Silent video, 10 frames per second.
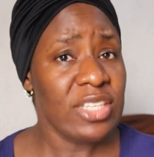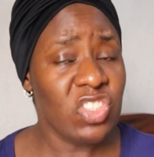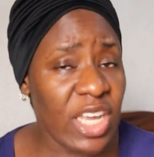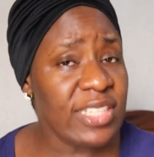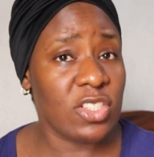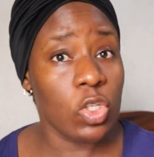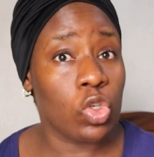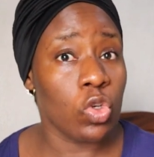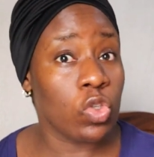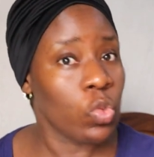Jane's
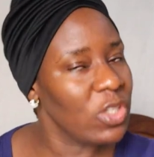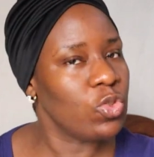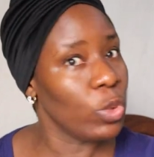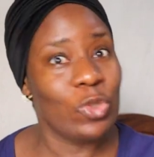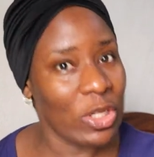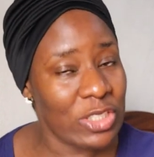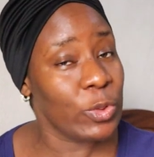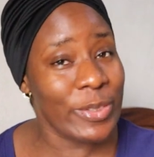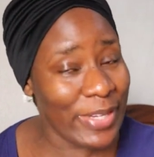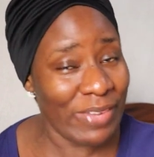issues, which
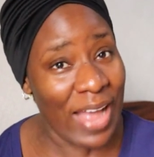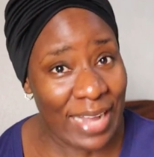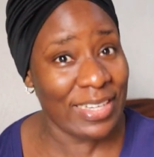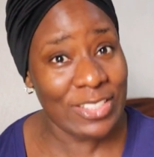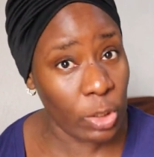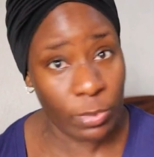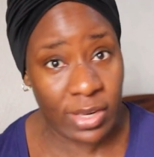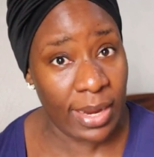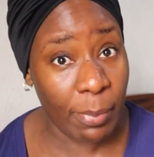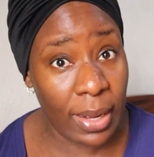we never actually stop
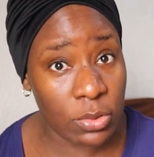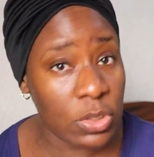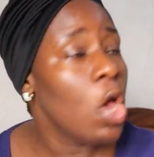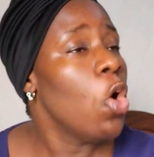talking about,